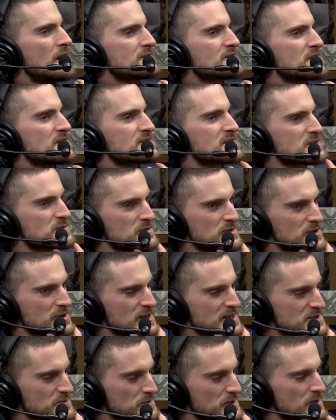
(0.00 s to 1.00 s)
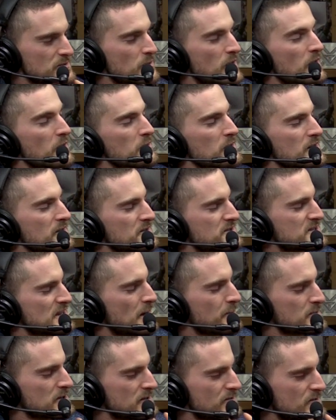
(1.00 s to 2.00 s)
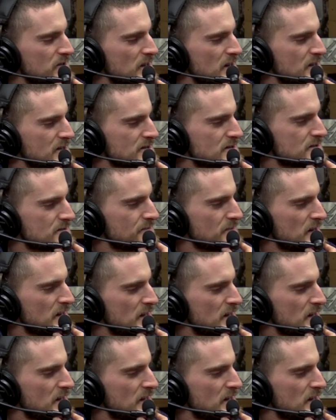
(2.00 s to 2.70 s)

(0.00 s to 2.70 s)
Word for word: I'll toss this one your guys' way while we're on the topic of guns.